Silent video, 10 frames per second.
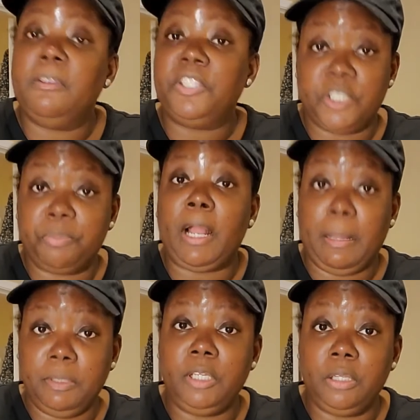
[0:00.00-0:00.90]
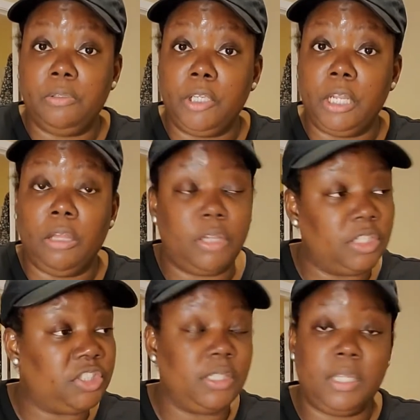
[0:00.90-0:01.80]
And she probably do, you know,
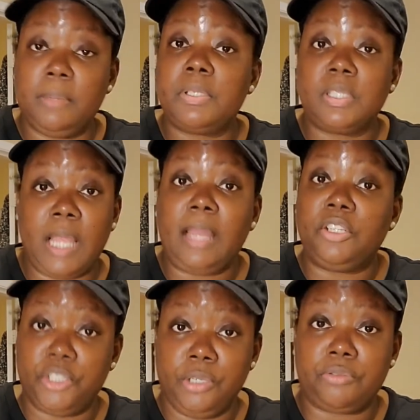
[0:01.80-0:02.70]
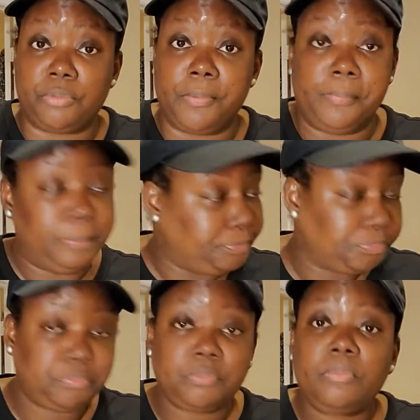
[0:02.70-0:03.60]
because it was a lot of children.
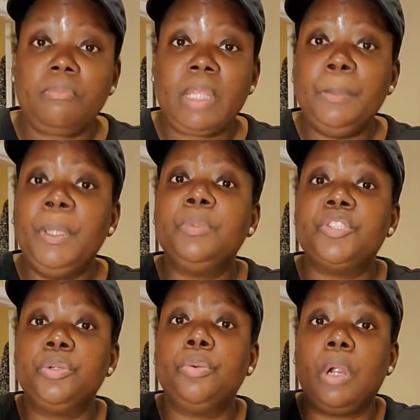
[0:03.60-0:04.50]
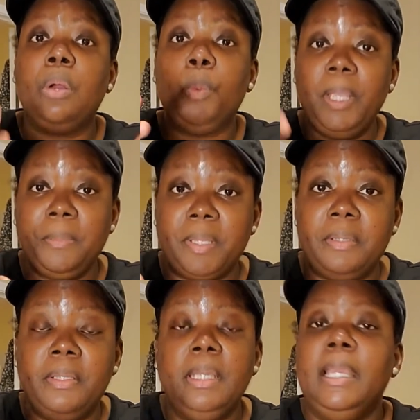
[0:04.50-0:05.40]
But it was 2 grown
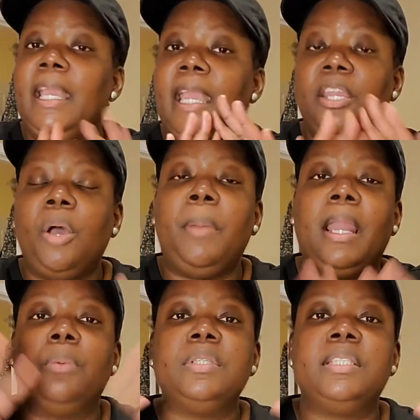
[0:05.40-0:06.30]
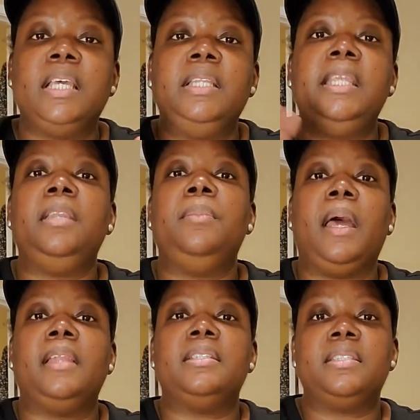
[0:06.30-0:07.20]
women, and nobody was telling
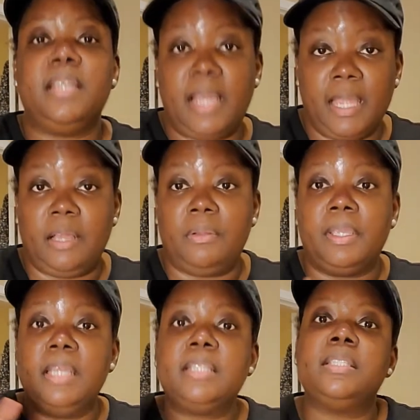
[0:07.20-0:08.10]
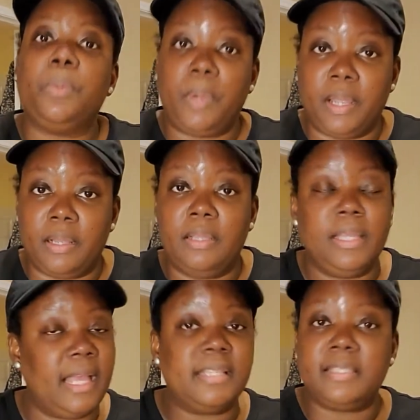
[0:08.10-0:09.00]
anybody to sit down, get somewhere
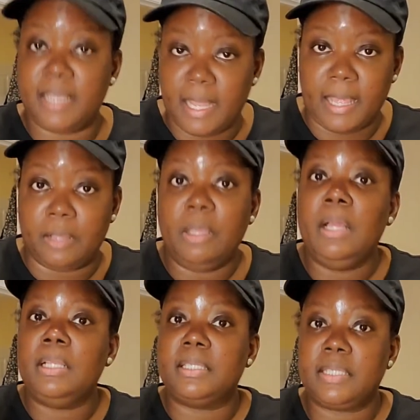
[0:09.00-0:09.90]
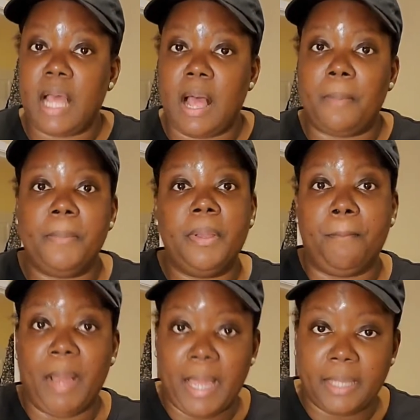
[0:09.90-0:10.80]
and sit down. Stop.
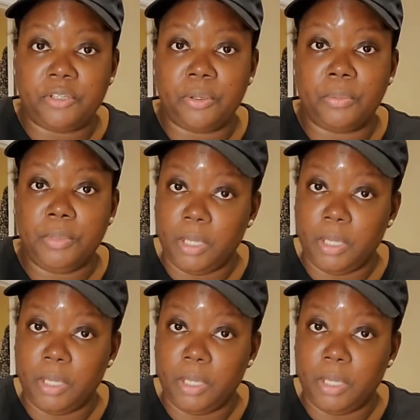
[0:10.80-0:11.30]
Mind your